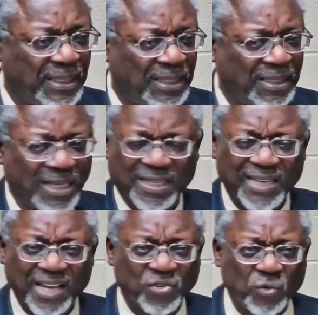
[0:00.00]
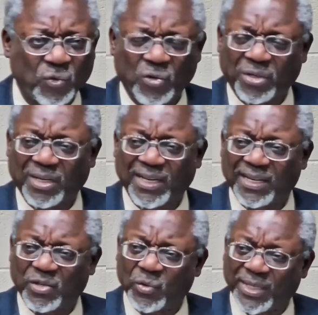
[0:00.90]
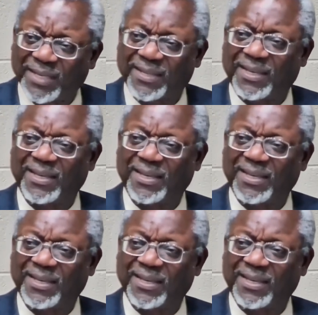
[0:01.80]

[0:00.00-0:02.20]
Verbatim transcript: That the natural order can't do anything.